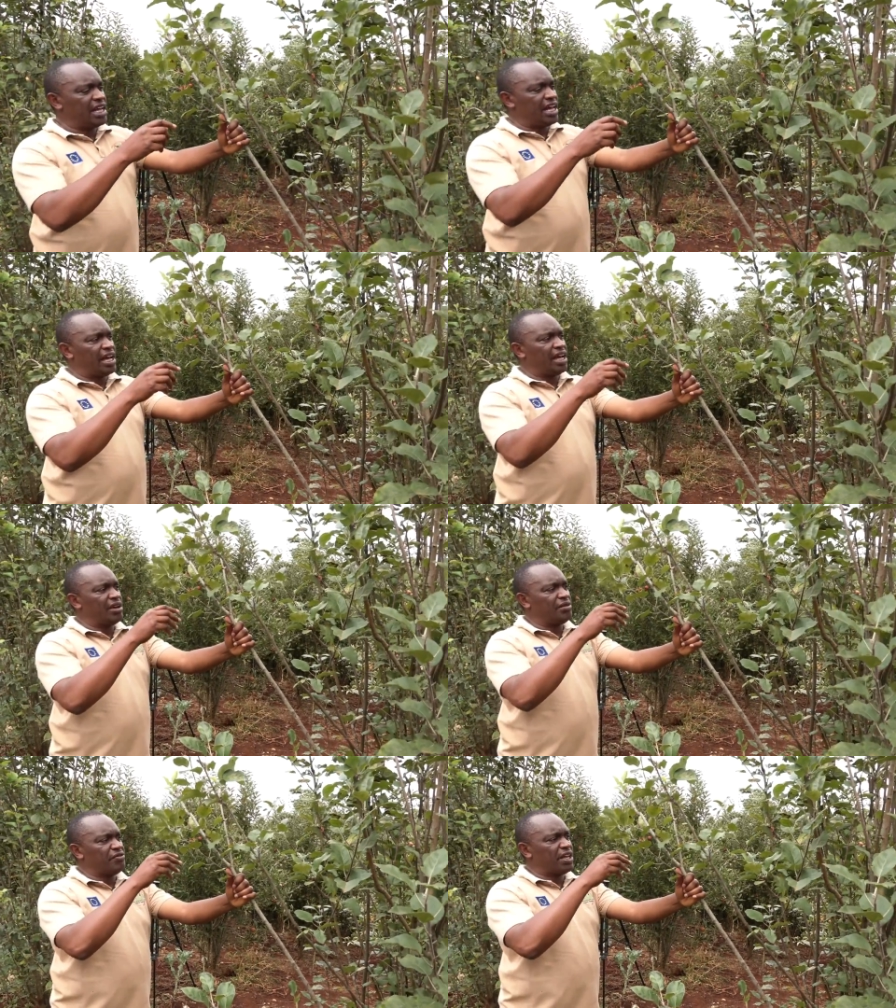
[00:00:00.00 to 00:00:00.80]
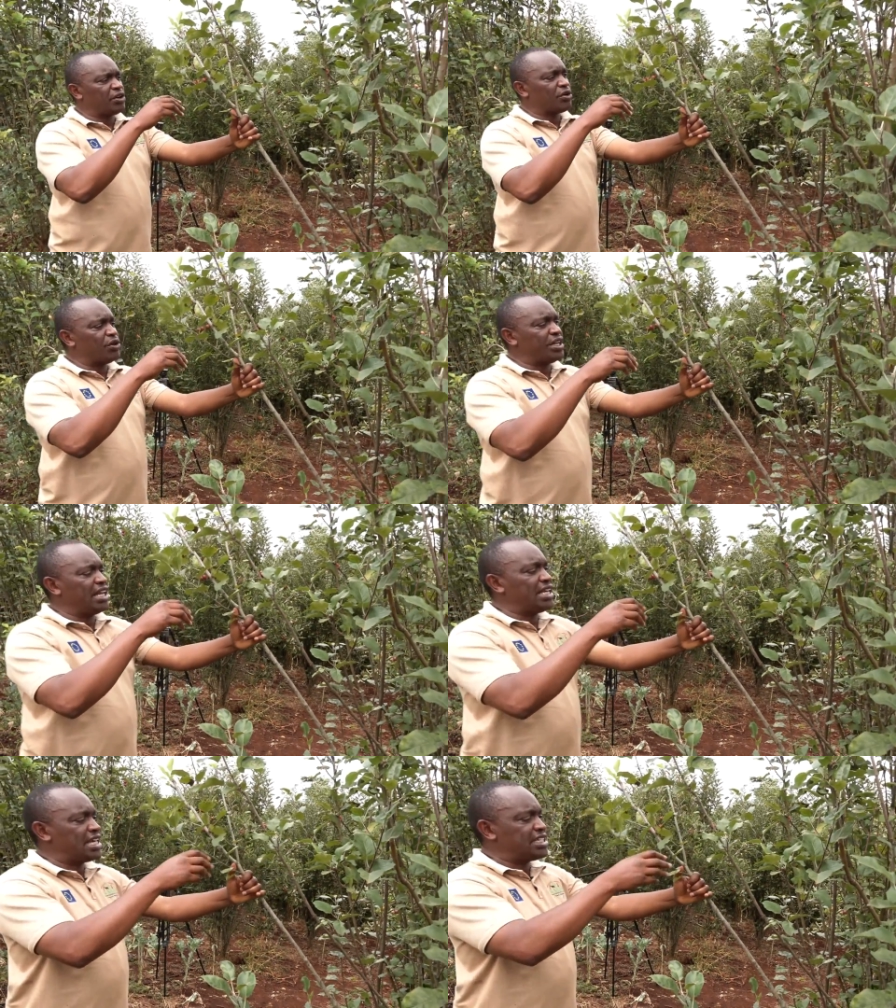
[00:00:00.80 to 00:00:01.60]
uh, very cold
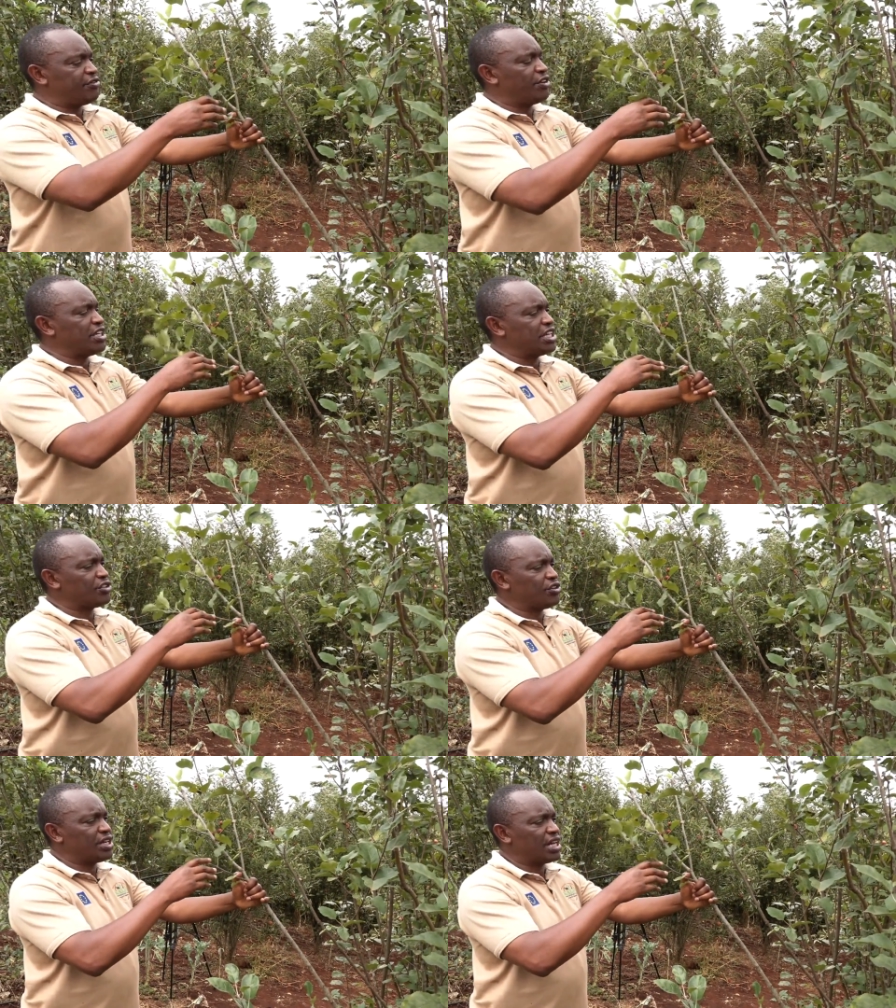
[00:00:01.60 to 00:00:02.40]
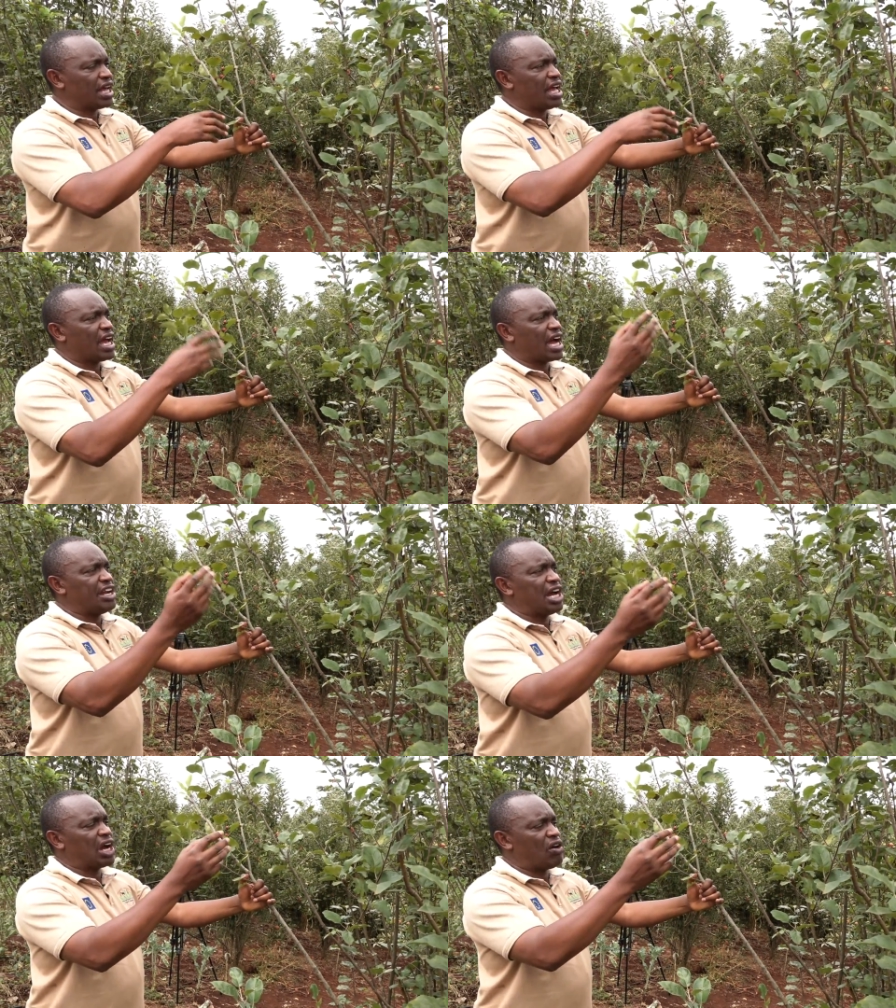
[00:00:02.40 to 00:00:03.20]
areas, defoliation
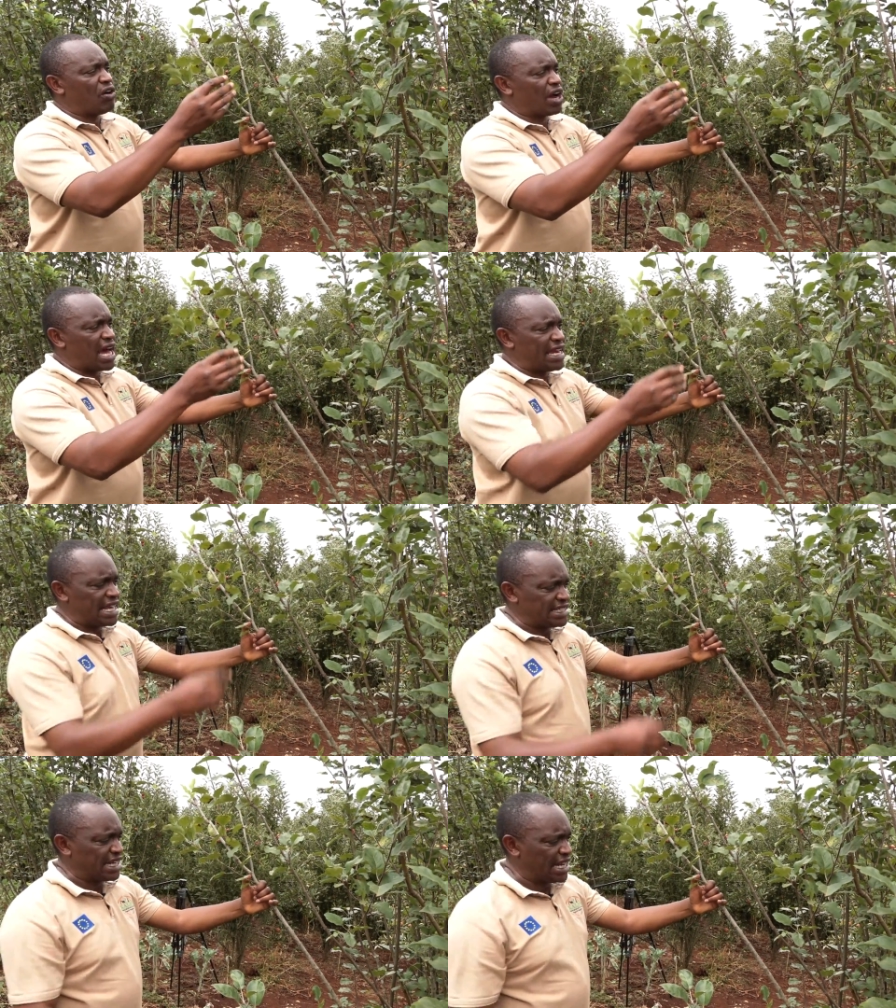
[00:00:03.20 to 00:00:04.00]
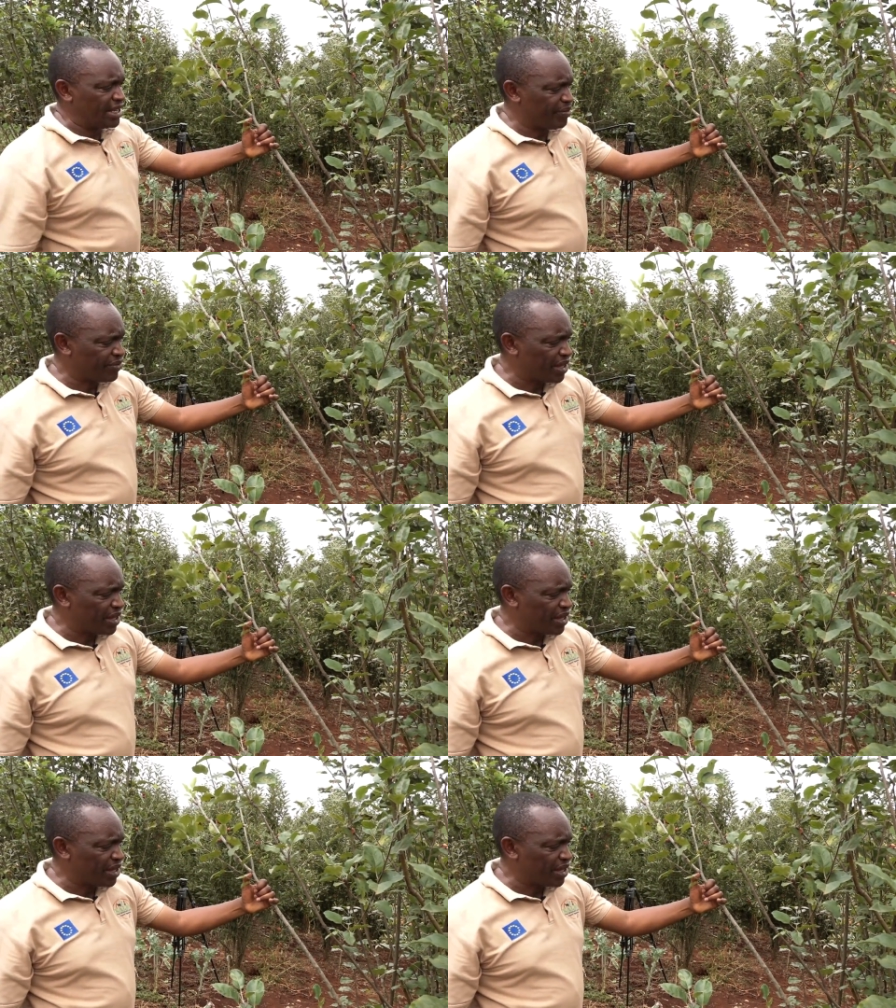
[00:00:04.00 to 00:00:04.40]
can occur naturally,